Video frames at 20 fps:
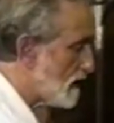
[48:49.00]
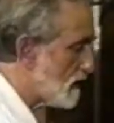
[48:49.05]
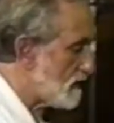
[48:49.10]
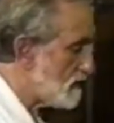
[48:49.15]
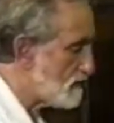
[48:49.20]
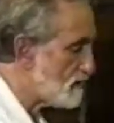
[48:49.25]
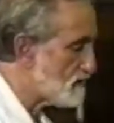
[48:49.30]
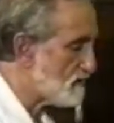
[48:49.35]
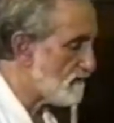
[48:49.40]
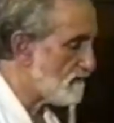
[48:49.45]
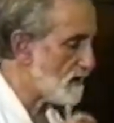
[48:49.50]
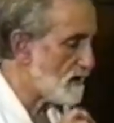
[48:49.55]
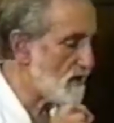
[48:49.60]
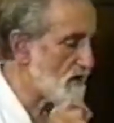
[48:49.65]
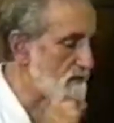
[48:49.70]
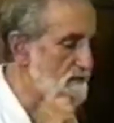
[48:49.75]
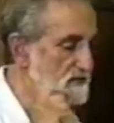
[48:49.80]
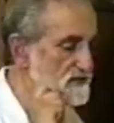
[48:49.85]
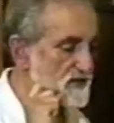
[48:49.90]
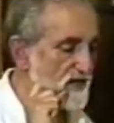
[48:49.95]
He
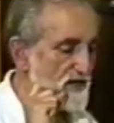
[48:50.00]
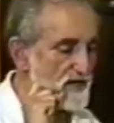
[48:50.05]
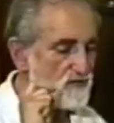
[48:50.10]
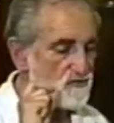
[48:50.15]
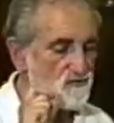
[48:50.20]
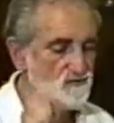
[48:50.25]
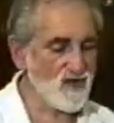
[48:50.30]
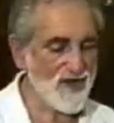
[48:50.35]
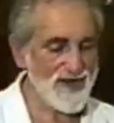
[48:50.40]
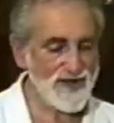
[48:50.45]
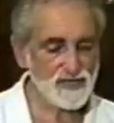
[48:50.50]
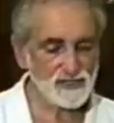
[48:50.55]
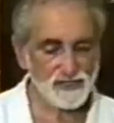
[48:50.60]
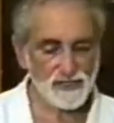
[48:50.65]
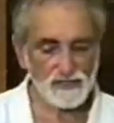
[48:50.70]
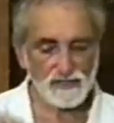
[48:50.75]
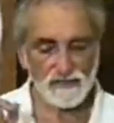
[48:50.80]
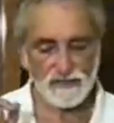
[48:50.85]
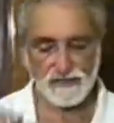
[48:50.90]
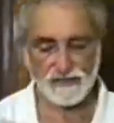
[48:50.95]
develops a
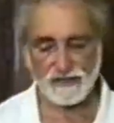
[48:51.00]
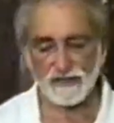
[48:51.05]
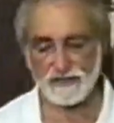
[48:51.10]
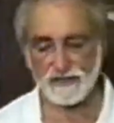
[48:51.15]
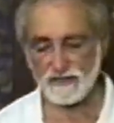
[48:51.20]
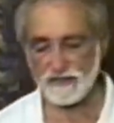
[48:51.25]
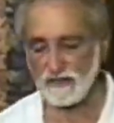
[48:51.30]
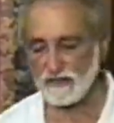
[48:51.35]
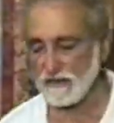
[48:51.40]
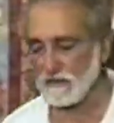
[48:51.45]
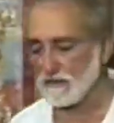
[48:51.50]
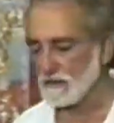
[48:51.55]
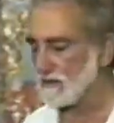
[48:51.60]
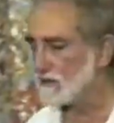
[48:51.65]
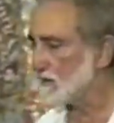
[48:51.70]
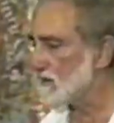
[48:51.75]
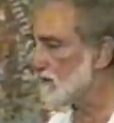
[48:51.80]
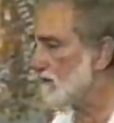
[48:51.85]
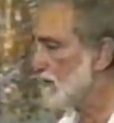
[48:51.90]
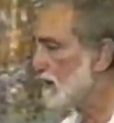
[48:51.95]
rational system
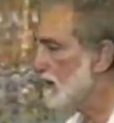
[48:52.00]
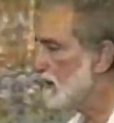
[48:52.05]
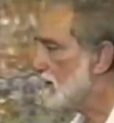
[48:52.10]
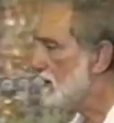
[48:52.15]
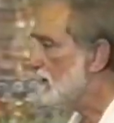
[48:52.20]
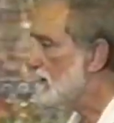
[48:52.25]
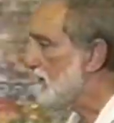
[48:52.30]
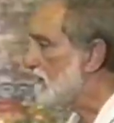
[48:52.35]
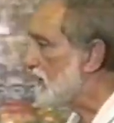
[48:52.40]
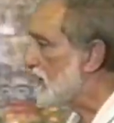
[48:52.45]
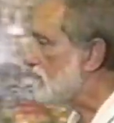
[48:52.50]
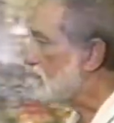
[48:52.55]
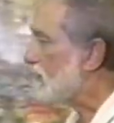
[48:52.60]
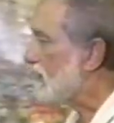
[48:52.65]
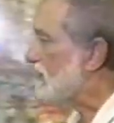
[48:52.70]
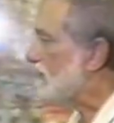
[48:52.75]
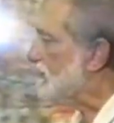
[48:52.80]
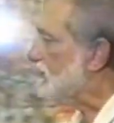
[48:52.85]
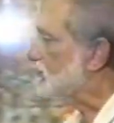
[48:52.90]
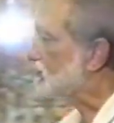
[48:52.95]
that
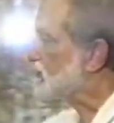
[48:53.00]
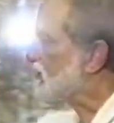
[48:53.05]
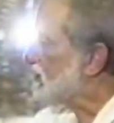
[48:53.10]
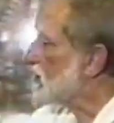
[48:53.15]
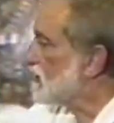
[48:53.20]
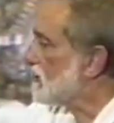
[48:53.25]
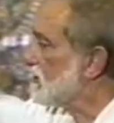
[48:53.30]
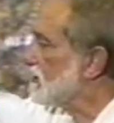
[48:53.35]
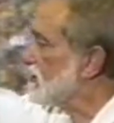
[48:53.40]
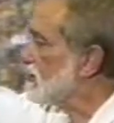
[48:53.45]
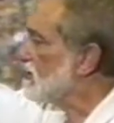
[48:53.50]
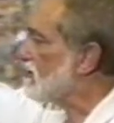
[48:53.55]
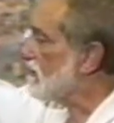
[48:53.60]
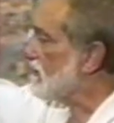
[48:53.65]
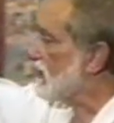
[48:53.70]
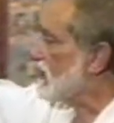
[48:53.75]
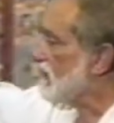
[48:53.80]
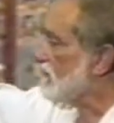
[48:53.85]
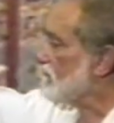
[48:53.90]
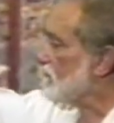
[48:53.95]
makes clear
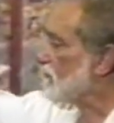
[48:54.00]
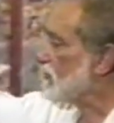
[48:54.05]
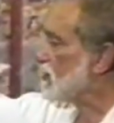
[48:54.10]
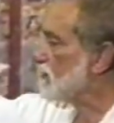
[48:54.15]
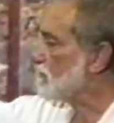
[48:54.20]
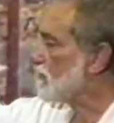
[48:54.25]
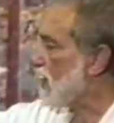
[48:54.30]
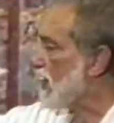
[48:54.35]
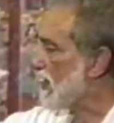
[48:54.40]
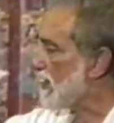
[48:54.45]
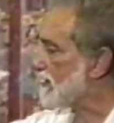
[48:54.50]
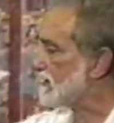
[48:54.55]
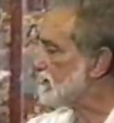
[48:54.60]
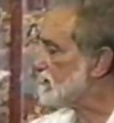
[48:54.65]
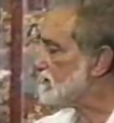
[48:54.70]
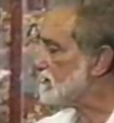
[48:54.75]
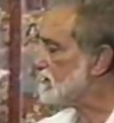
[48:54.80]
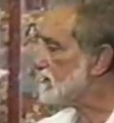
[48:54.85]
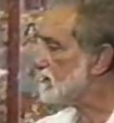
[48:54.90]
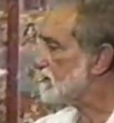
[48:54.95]
every
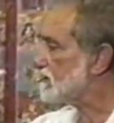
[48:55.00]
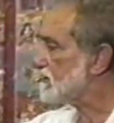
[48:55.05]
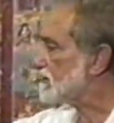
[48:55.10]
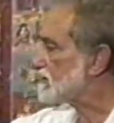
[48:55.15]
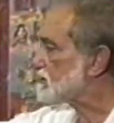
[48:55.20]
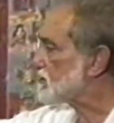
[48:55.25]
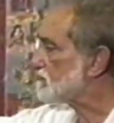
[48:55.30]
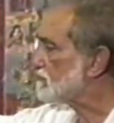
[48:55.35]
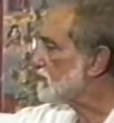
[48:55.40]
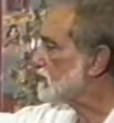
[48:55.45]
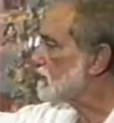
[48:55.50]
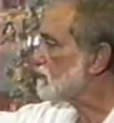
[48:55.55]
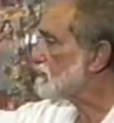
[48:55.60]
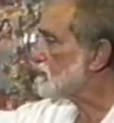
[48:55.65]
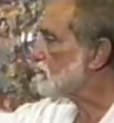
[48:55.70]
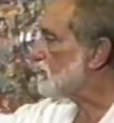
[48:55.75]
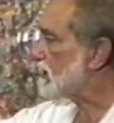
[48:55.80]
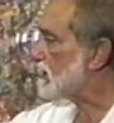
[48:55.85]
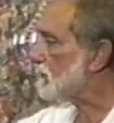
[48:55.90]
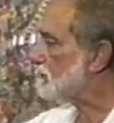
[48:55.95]
idea that's built
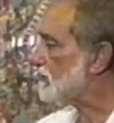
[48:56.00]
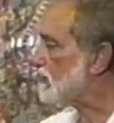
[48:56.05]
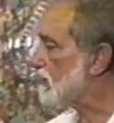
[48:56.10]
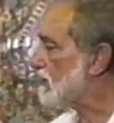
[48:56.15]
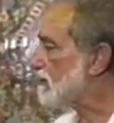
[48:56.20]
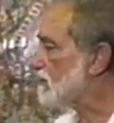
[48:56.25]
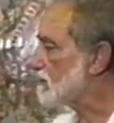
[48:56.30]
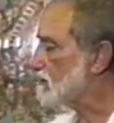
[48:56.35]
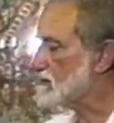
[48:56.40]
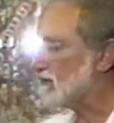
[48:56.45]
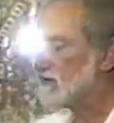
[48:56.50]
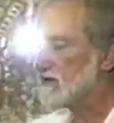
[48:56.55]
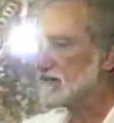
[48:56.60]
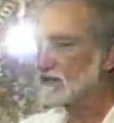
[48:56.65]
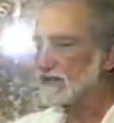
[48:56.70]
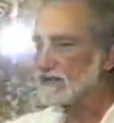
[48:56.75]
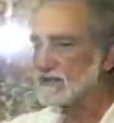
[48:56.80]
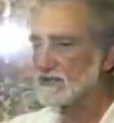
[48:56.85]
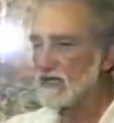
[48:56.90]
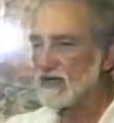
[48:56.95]
by Plato and
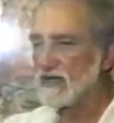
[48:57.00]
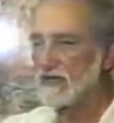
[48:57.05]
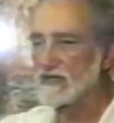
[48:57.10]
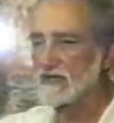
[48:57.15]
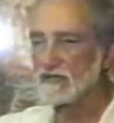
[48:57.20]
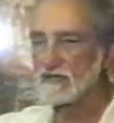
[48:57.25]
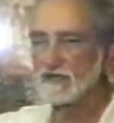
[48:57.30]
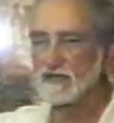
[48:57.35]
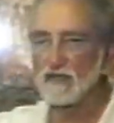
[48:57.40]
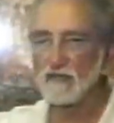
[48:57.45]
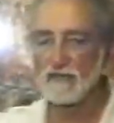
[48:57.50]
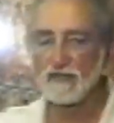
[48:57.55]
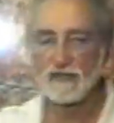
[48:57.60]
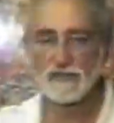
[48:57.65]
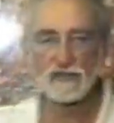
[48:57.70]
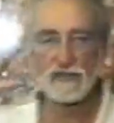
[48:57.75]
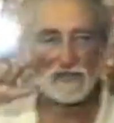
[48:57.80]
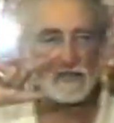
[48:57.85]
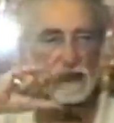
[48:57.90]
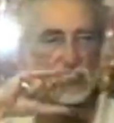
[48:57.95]
Plotinus, and he
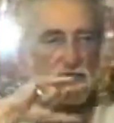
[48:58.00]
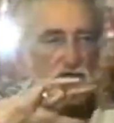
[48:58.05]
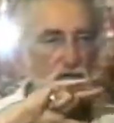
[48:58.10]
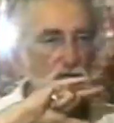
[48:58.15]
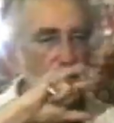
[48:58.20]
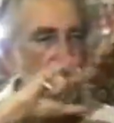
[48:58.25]
puts it in